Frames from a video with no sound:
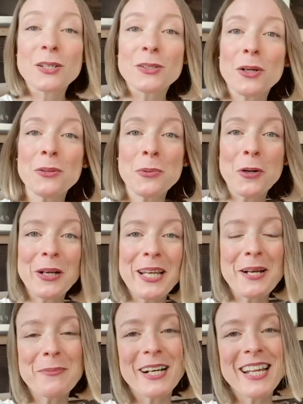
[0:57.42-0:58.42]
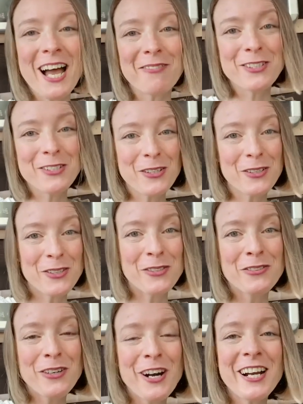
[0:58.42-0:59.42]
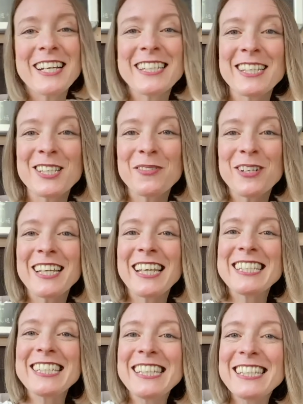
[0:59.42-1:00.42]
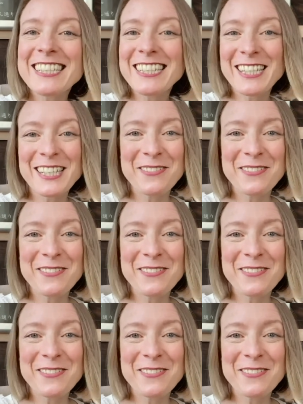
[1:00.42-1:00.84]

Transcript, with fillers: So don't worry about having to go too far. This one is easily